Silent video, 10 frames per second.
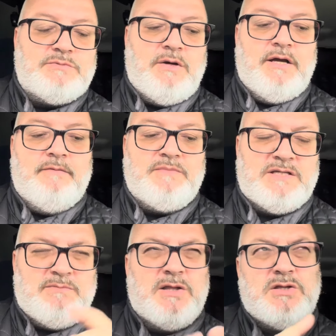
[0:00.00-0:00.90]
way.
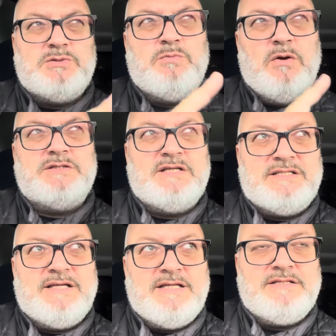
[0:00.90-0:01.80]
As much as we want
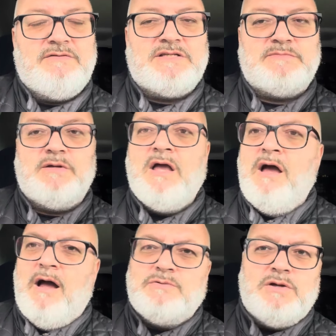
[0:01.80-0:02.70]
success, there is a Spurs.
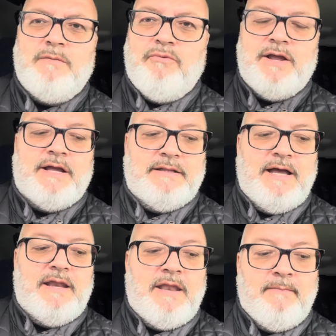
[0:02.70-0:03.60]
I'm trying to break it
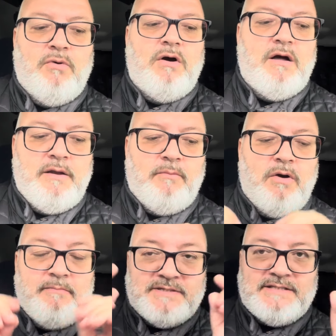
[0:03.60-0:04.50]
down, and the more
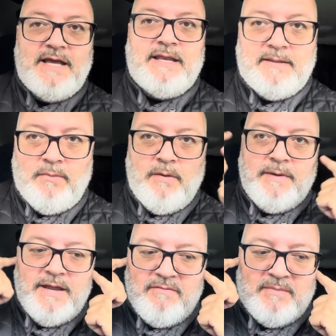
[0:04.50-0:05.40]
I'm saying it, the more I'm
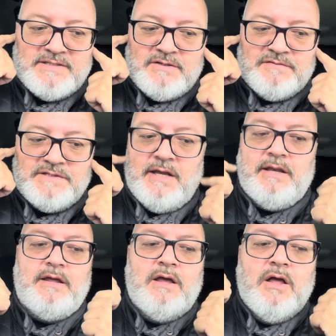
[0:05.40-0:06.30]
hearing myself saying
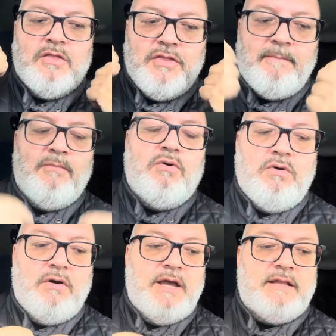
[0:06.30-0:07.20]
it, the
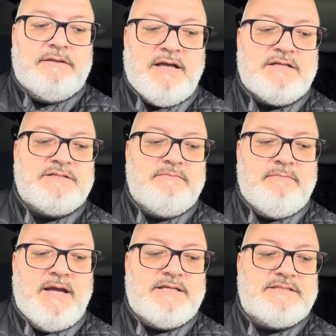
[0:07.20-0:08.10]
more it doesn't
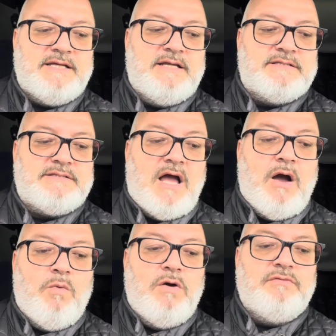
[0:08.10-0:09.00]
make sense.
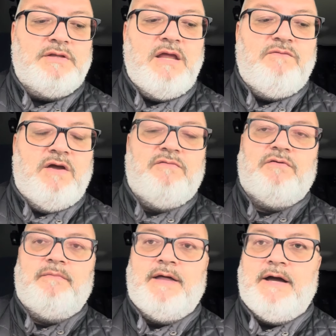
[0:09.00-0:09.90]
I won't deviate
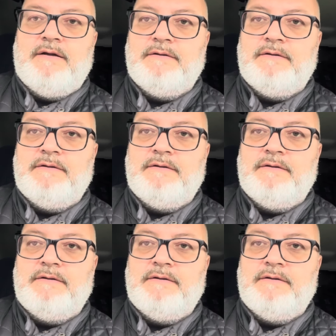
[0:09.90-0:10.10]
from that.